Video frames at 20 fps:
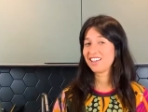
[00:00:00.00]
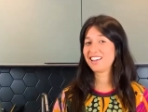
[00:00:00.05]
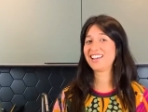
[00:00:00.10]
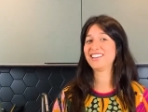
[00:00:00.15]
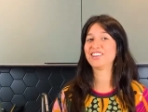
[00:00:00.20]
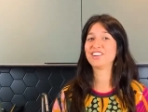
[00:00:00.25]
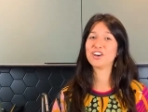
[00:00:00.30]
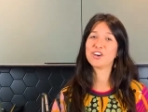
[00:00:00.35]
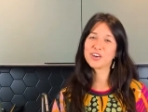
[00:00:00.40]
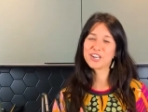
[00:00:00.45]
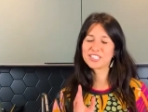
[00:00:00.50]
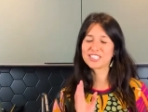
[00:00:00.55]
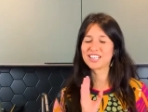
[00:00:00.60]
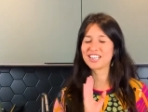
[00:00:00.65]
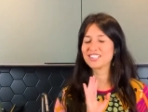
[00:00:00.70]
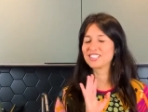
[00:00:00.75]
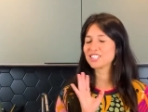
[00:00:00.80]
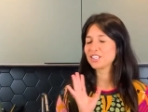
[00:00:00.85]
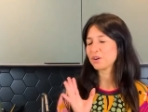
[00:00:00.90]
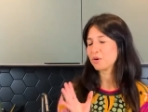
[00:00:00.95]
I know
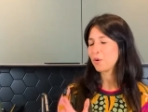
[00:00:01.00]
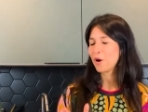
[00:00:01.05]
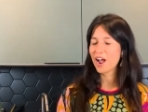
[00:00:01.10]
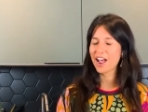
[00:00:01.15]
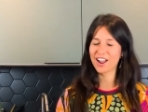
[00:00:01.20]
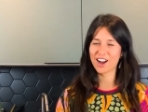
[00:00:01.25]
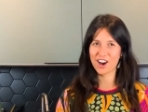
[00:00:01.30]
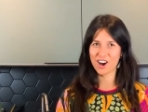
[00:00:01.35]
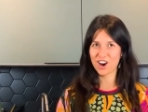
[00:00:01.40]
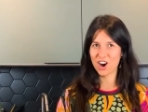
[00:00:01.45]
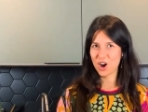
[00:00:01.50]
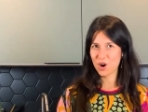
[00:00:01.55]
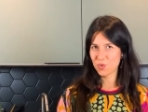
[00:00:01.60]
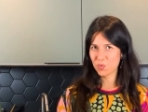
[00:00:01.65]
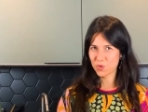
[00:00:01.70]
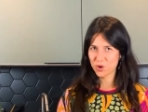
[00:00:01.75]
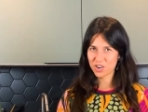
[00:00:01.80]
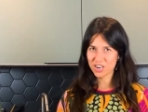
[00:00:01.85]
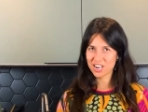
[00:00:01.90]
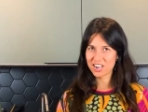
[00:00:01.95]
it's a quite hard
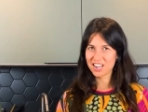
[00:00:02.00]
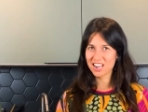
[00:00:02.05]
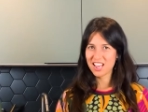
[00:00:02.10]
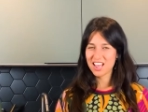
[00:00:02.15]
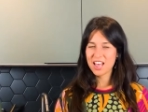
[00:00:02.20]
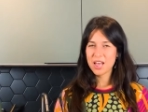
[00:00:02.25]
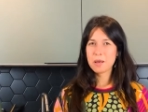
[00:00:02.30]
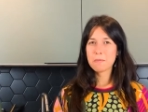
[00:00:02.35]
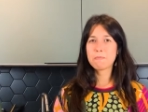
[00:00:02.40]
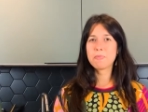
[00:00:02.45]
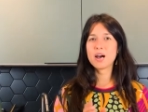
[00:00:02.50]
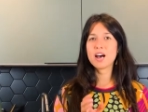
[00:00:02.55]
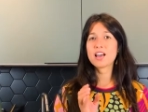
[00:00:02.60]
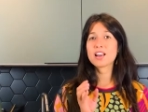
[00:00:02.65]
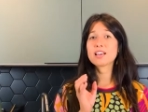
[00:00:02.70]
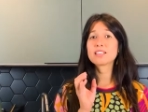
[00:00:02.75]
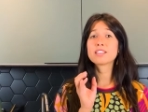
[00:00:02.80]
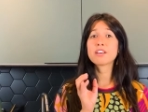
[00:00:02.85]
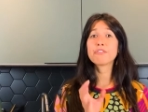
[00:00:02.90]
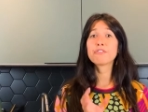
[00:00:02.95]
word,
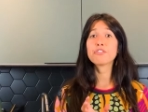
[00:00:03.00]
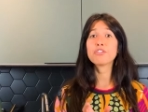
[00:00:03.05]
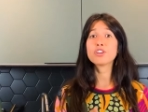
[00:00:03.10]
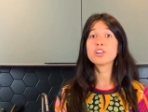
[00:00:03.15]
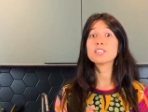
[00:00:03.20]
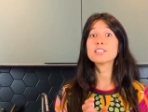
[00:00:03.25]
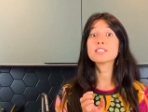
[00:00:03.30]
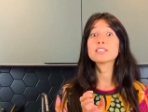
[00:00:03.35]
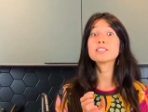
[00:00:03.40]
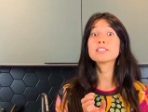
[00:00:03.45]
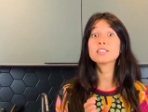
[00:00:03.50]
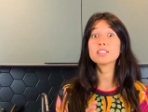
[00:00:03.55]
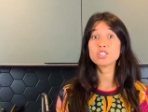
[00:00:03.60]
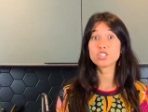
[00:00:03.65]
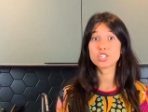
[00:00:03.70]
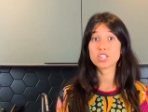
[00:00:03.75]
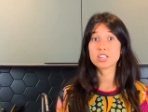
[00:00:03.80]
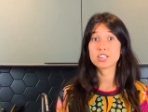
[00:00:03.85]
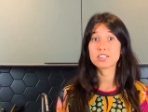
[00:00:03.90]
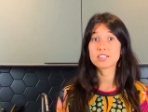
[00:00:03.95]
but the food is
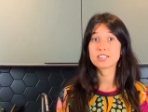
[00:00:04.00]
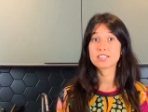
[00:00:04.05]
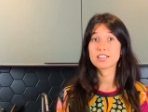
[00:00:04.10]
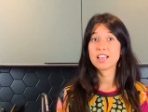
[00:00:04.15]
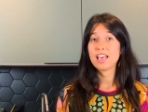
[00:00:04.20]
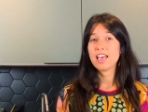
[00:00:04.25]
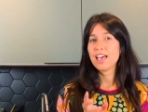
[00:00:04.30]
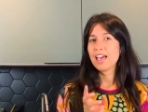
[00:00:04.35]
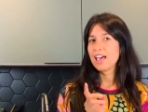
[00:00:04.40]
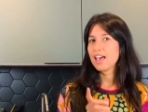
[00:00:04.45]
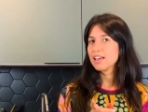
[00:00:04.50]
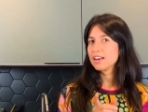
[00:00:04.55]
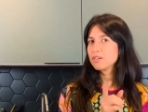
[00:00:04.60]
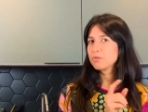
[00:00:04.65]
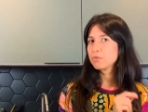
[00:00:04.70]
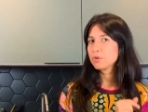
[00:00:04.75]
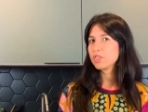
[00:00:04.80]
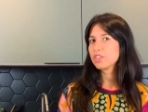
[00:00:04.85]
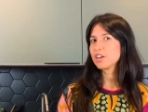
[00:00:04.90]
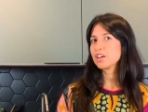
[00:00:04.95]
delicious
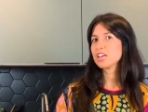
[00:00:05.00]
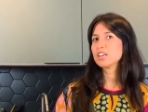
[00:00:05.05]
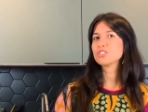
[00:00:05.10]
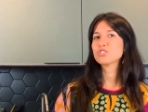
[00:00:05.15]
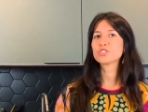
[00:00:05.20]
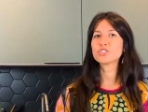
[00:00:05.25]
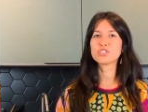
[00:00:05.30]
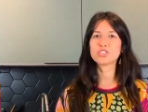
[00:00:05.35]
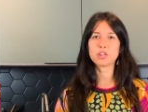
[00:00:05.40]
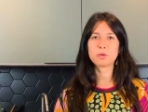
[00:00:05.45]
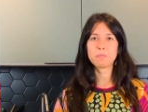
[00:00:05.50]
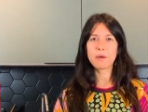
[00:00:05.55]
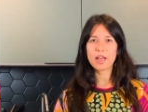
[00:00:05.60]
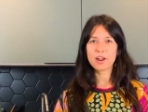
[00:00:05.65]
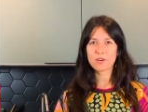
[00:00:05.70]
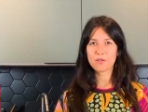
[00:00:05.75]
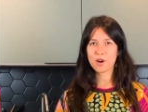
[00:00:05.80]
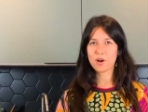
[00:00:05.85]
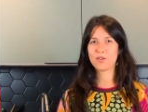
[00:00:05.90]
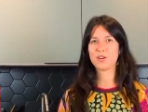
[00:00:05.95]
and with an interesting
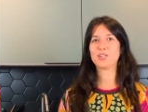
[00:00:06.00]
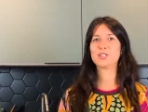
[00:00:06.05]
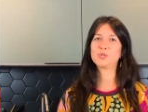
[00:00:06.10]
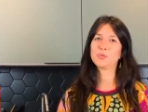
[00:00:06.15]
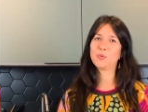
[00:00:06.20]
background as